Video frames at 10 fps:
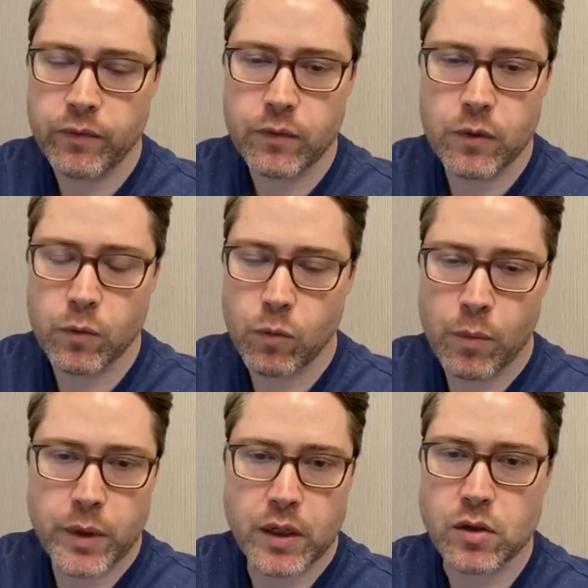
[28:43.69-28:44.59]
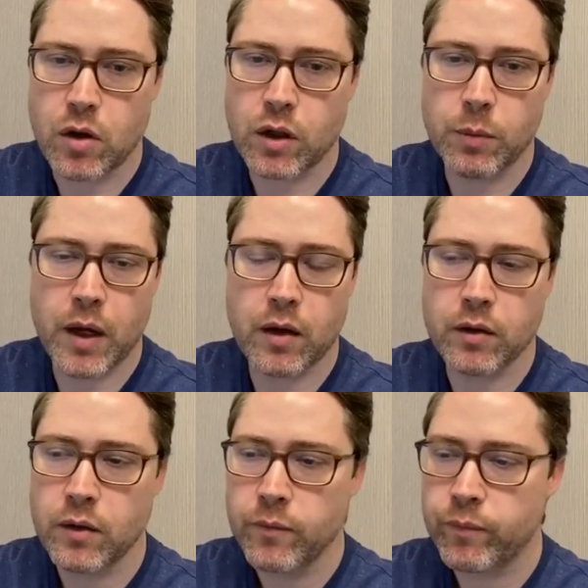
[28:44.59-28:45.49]
you want me to talk about,
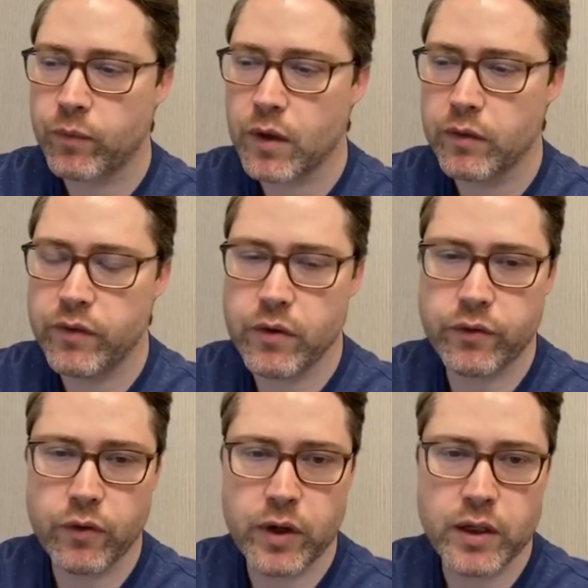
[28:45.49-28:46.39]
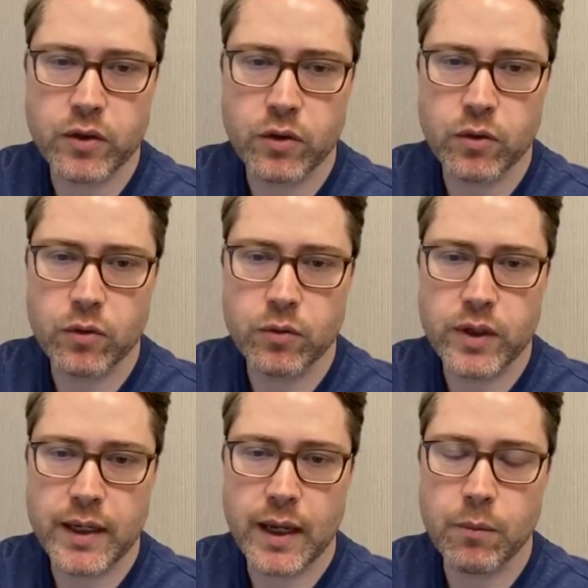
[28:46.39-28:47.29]
feel free to
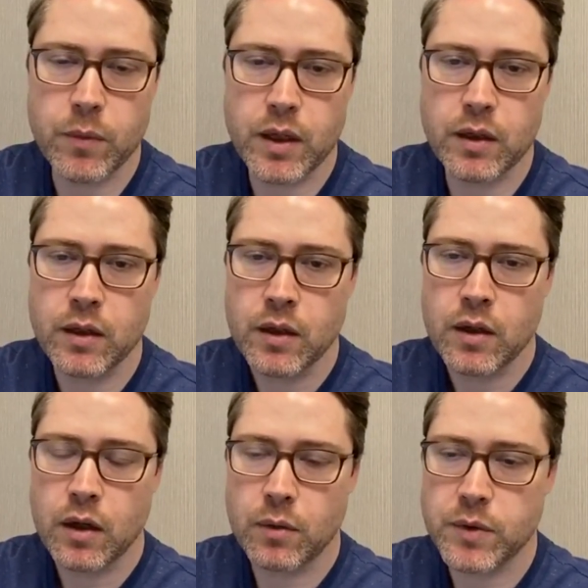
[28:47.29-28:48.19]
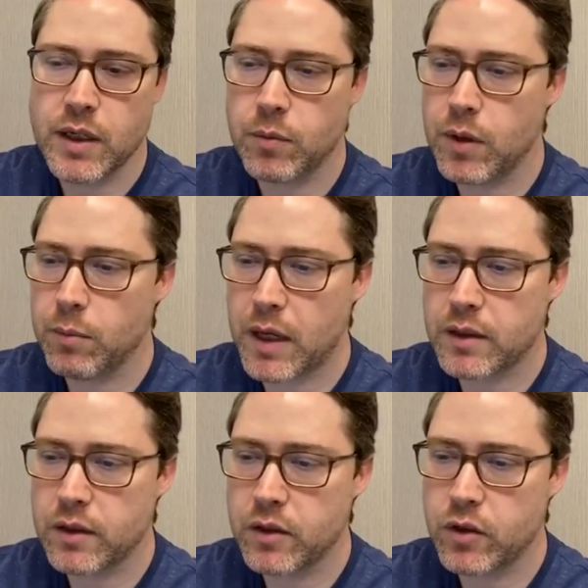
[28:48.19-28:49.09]
DM me, send me a
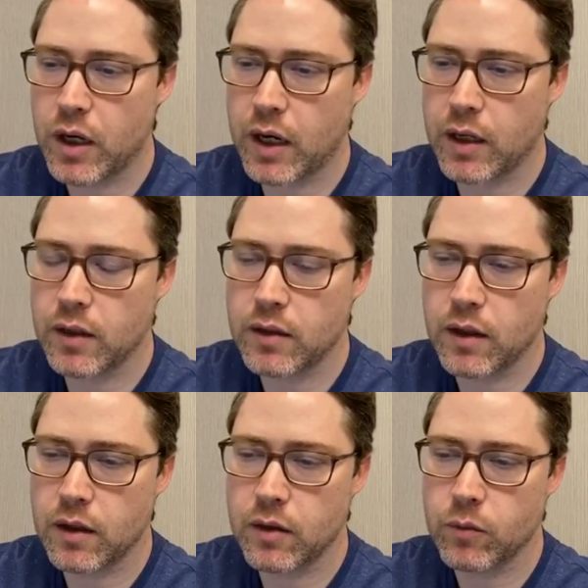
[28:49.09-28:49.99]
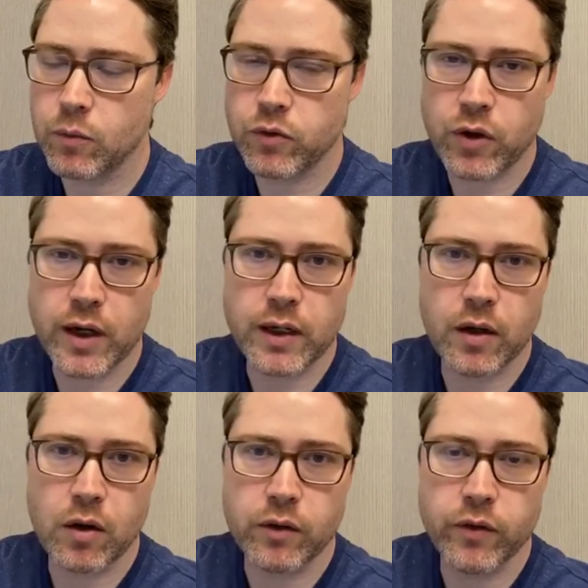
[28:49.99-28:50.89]
message, and we'll try to get
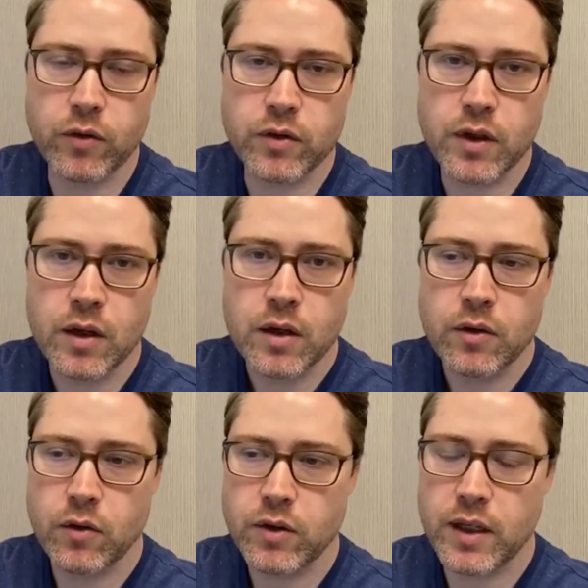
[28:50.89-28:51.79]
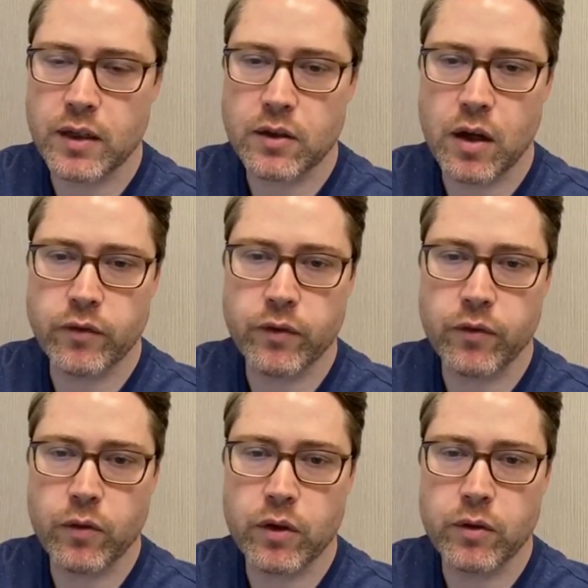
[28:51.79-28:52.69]
all of those things covered
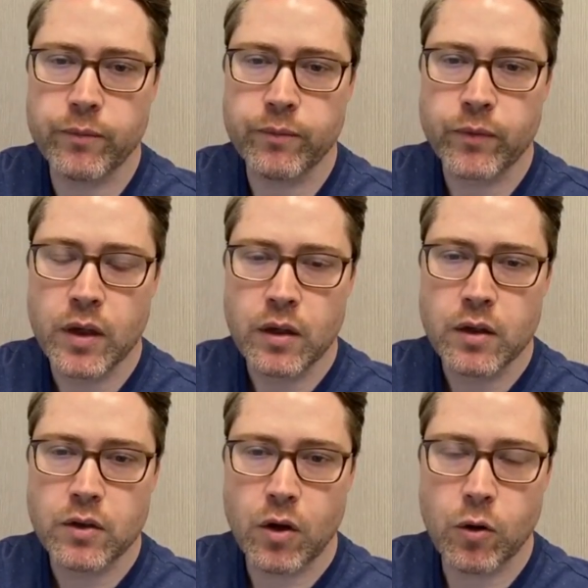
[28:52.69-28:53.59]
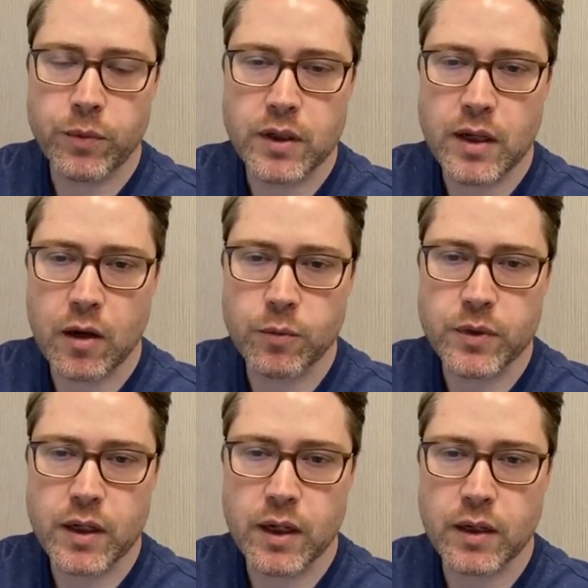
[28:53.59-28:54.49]
for you. So I hope this
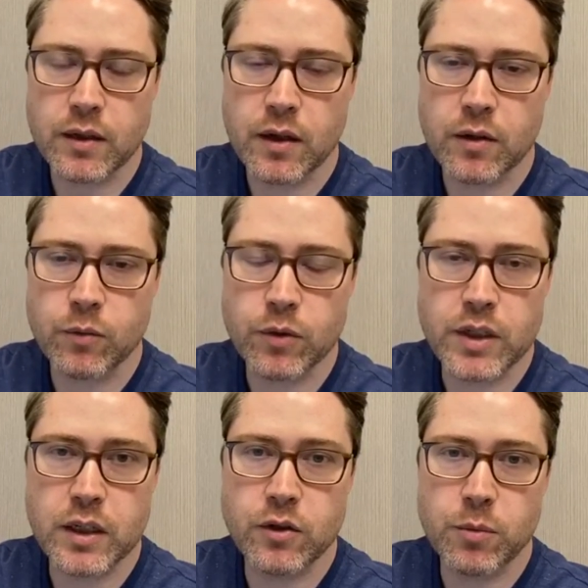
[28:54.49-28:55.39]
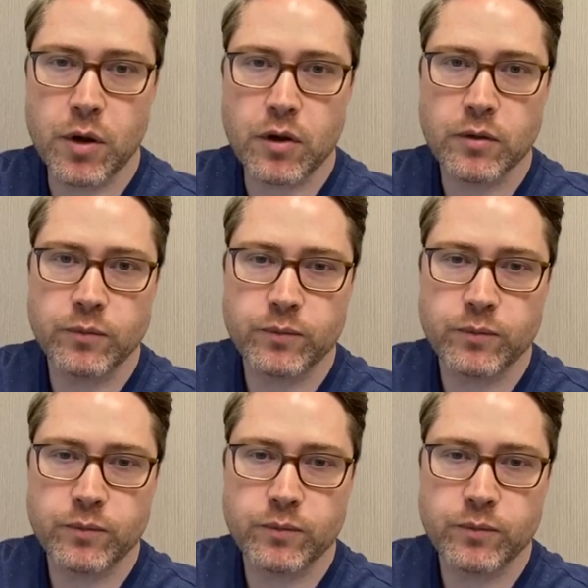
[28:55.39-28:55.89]
helps, and we'll see you tomorrow.